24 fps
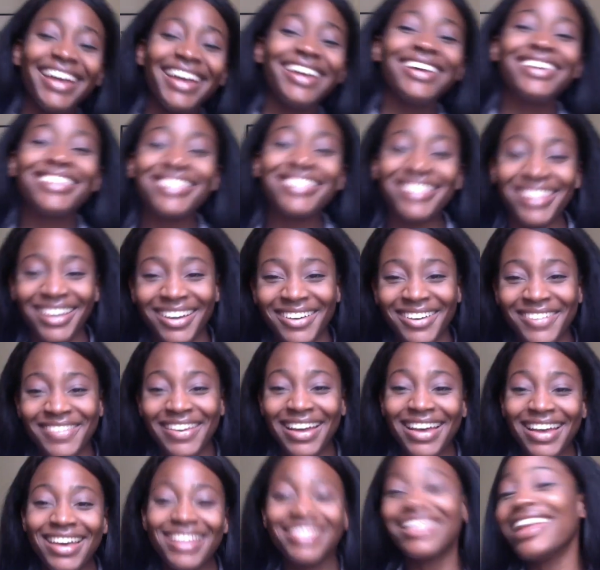So
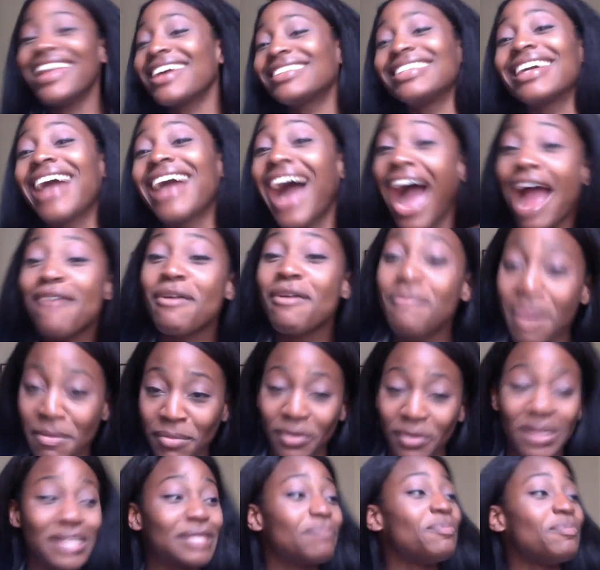the next thing I remember
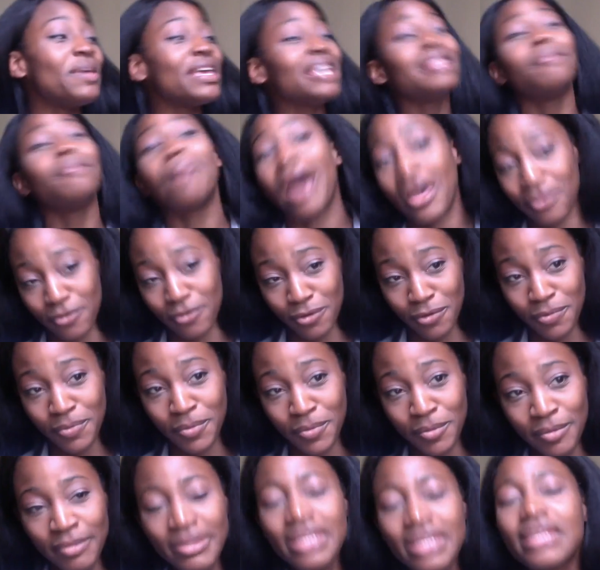is being in the bathroom
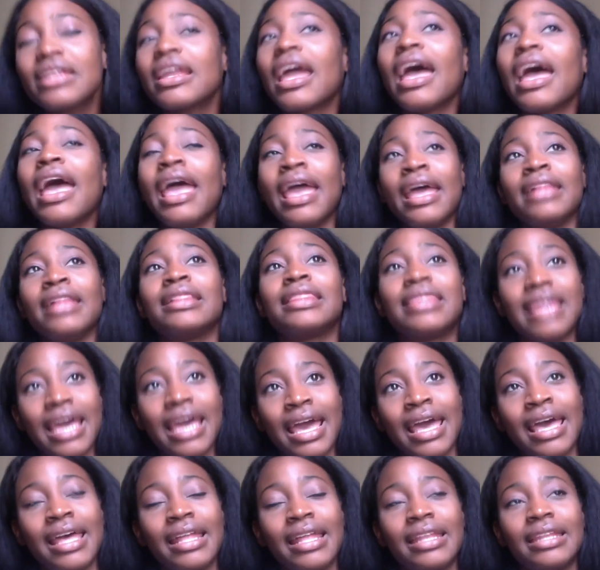and
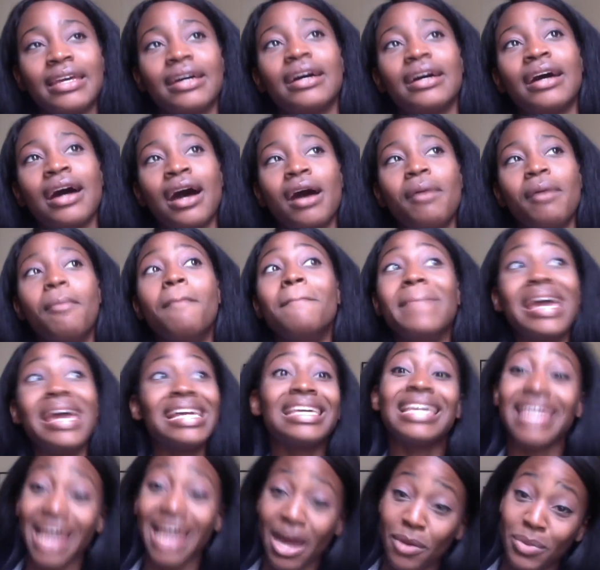then
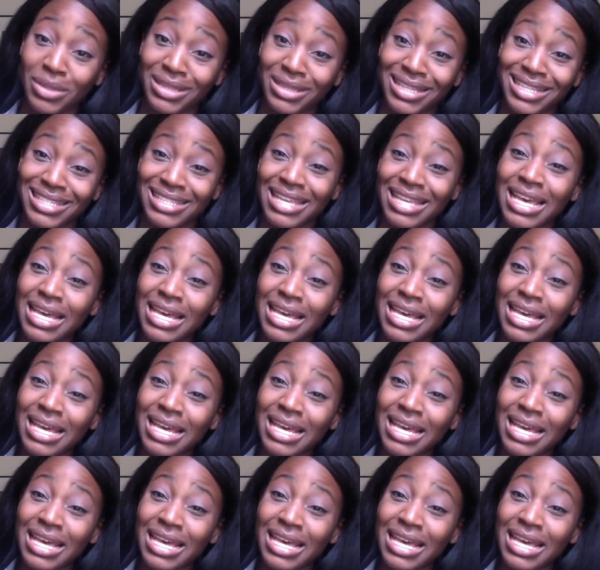making out with this